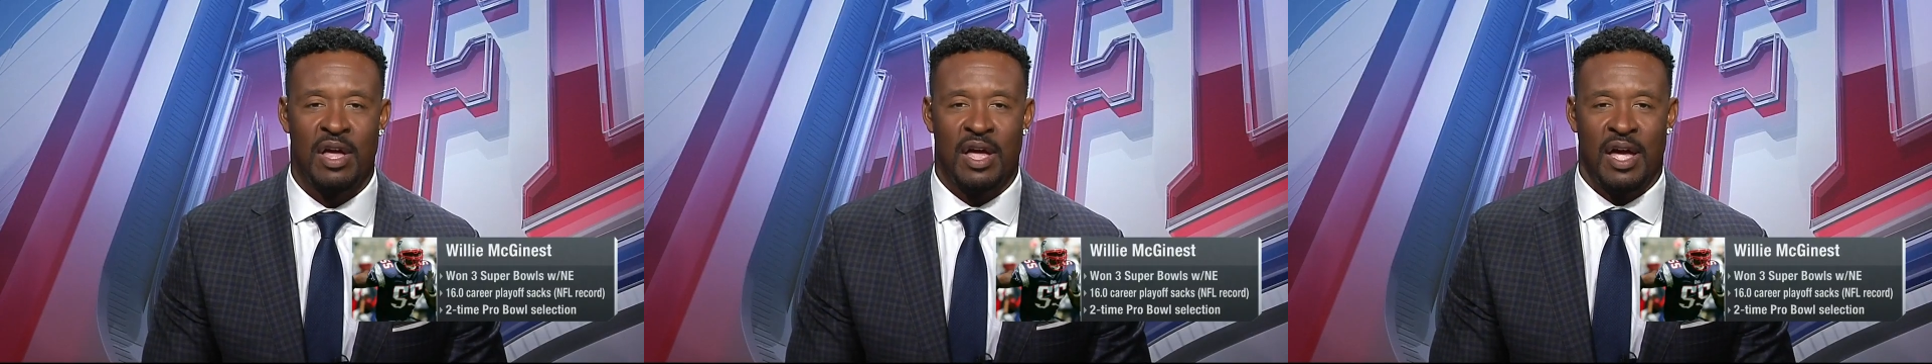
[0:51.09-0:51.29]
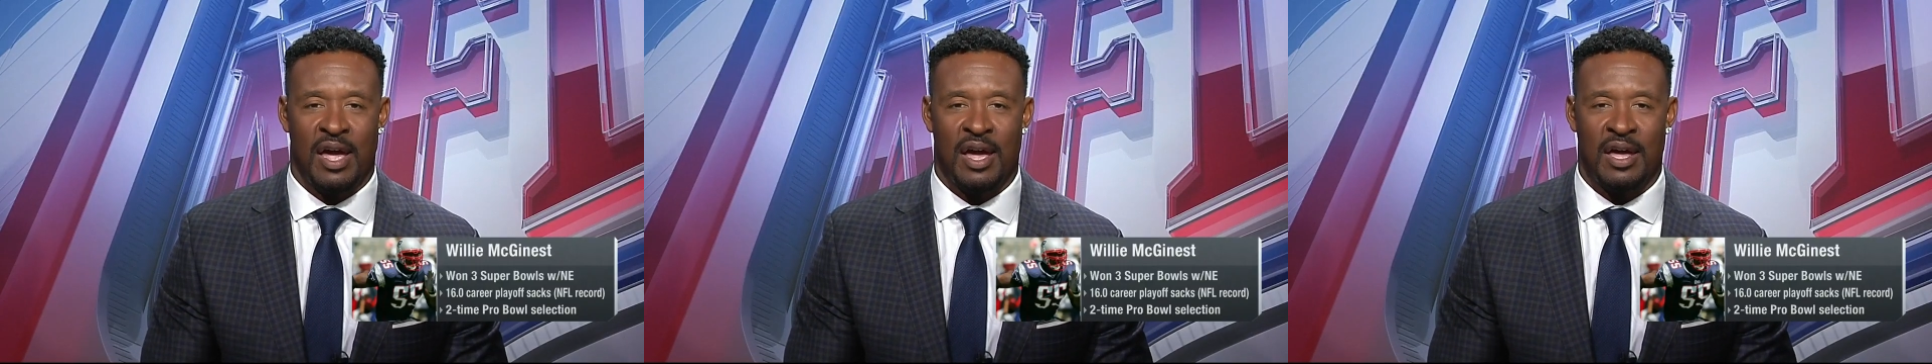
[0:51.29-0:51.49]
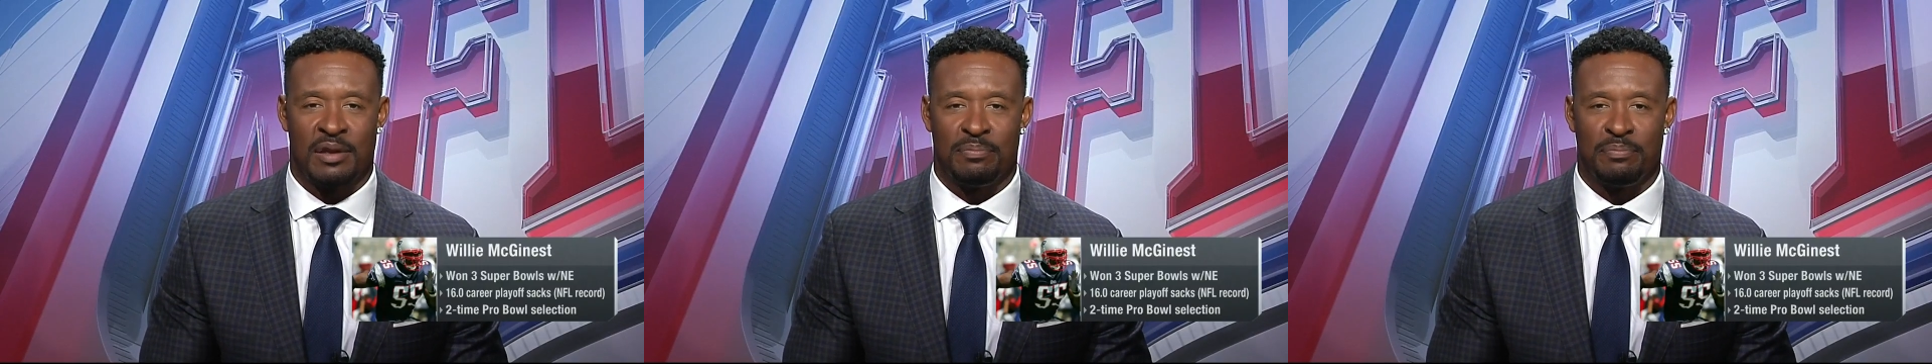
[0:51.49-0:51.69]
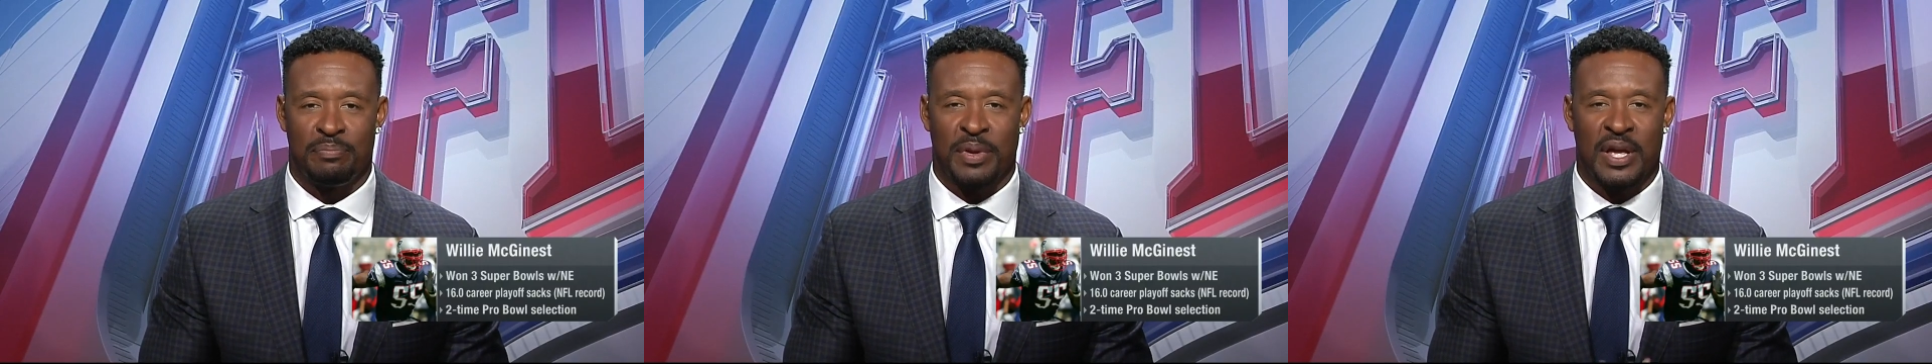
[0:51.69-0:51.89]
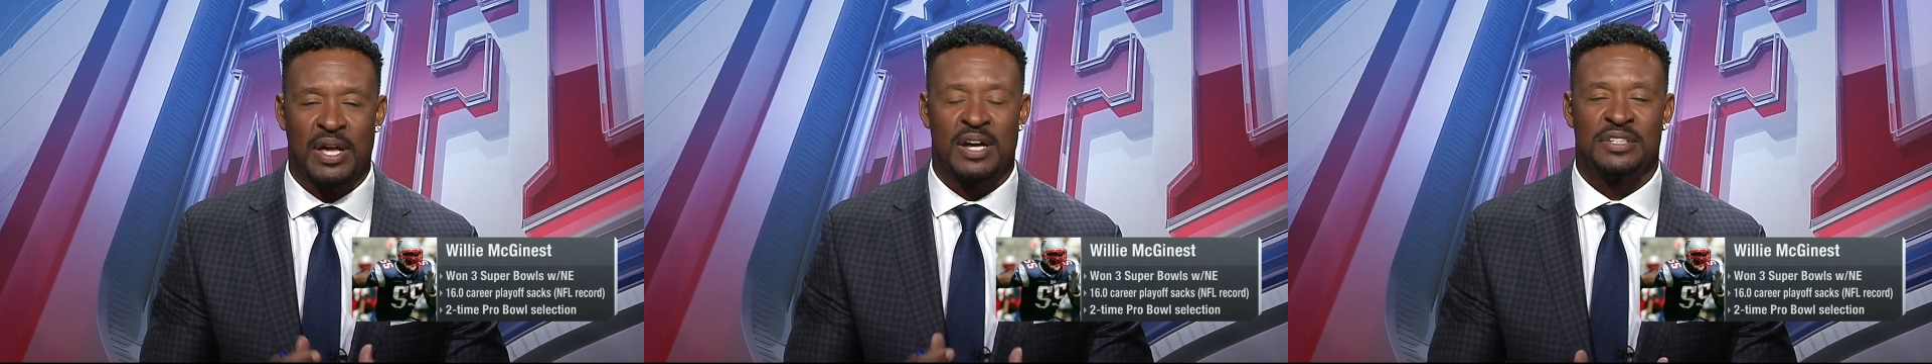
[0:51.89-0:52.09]
And
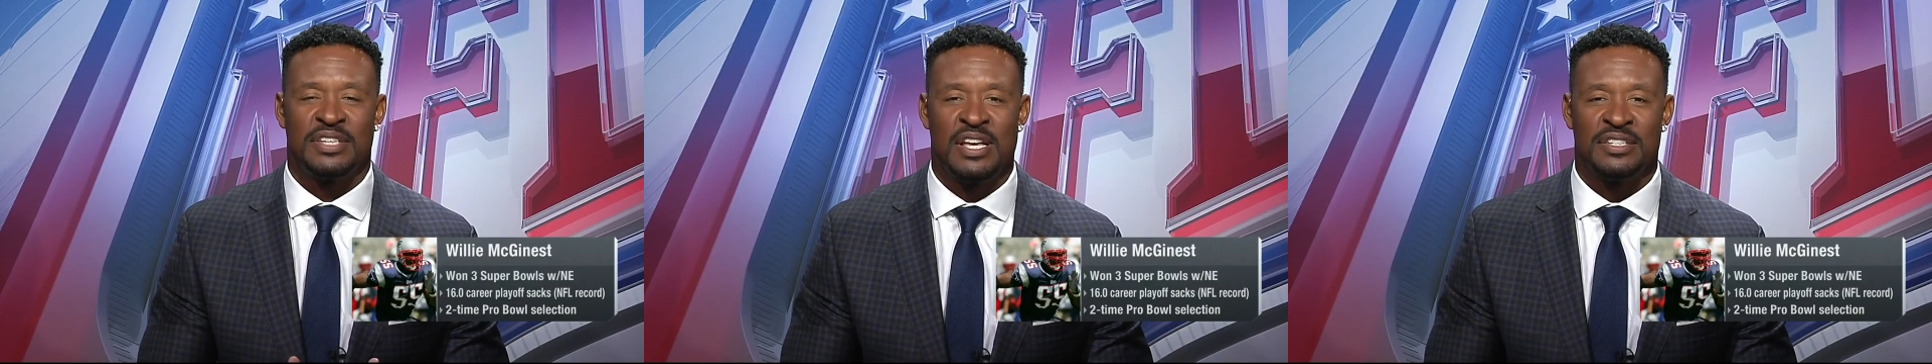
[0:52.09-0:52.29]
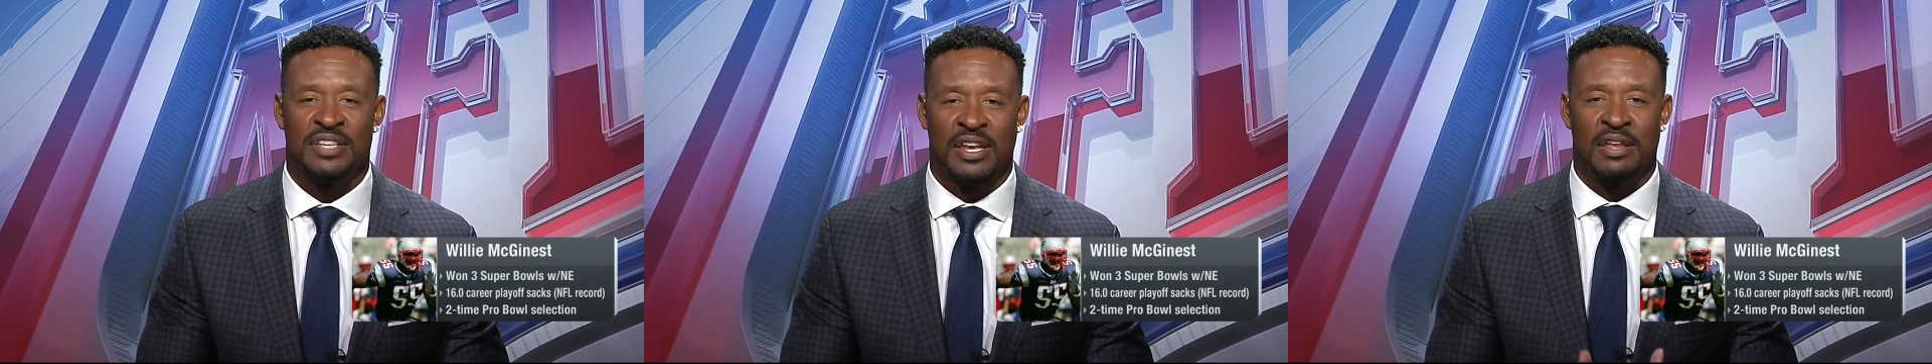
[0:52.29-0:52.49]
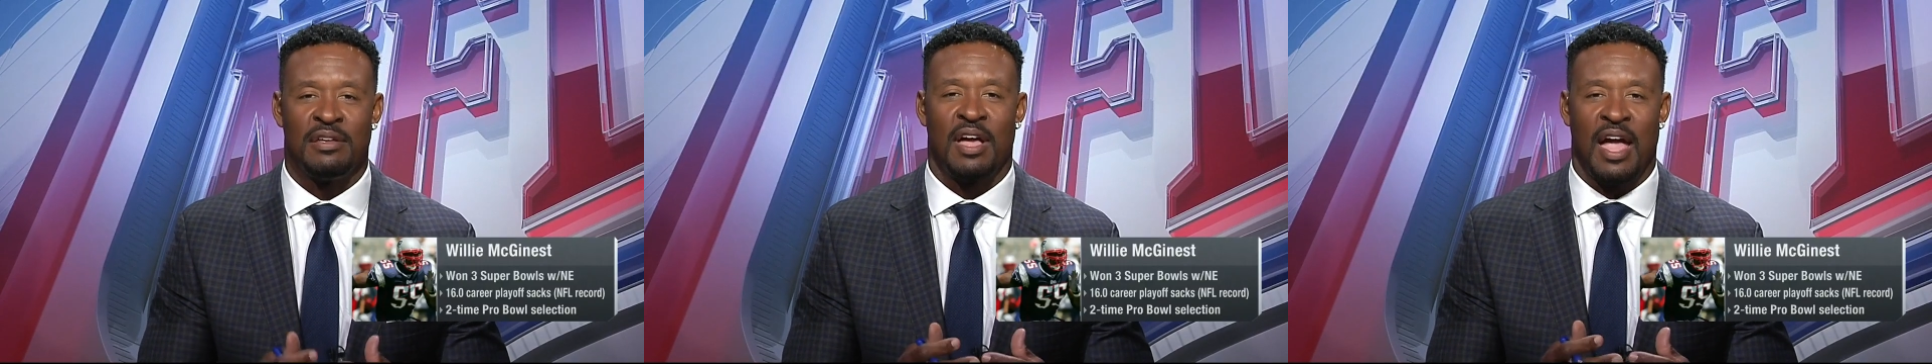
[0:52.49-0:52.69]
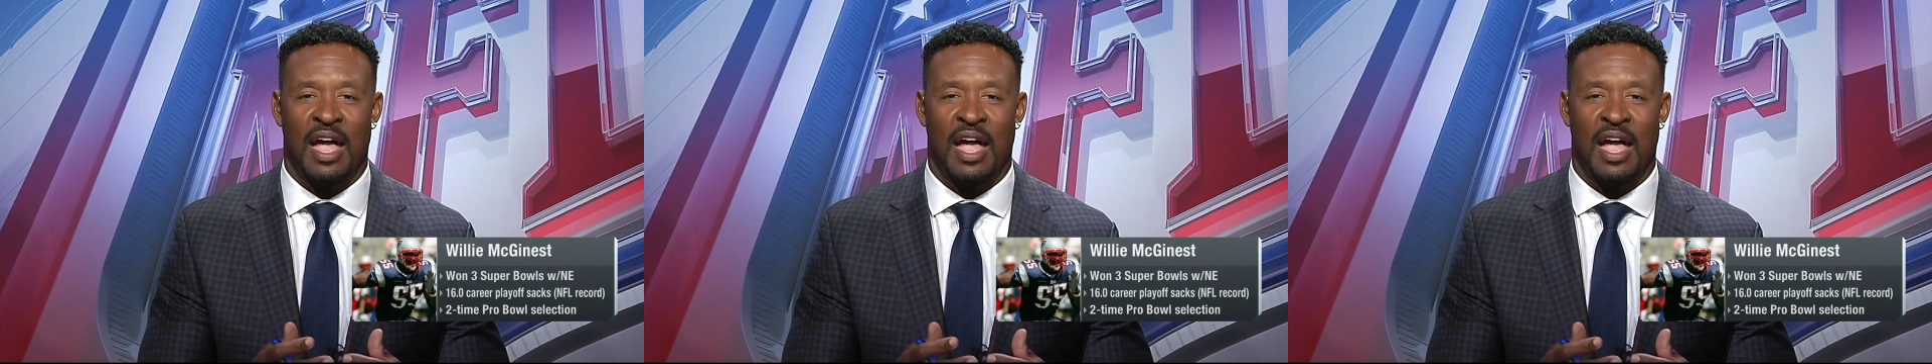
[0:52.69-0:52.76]
because he's in